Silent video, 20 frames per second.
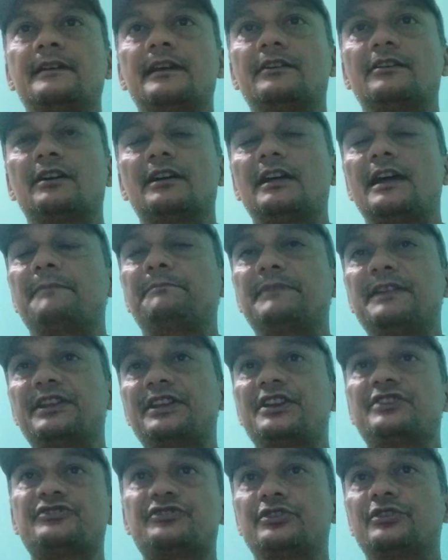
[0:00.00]

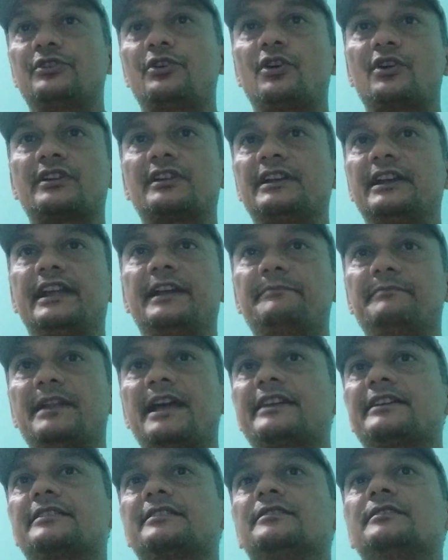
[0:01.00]
application or claim,
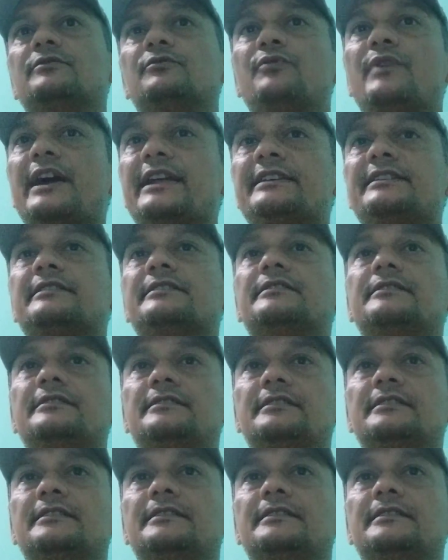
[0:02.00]
like when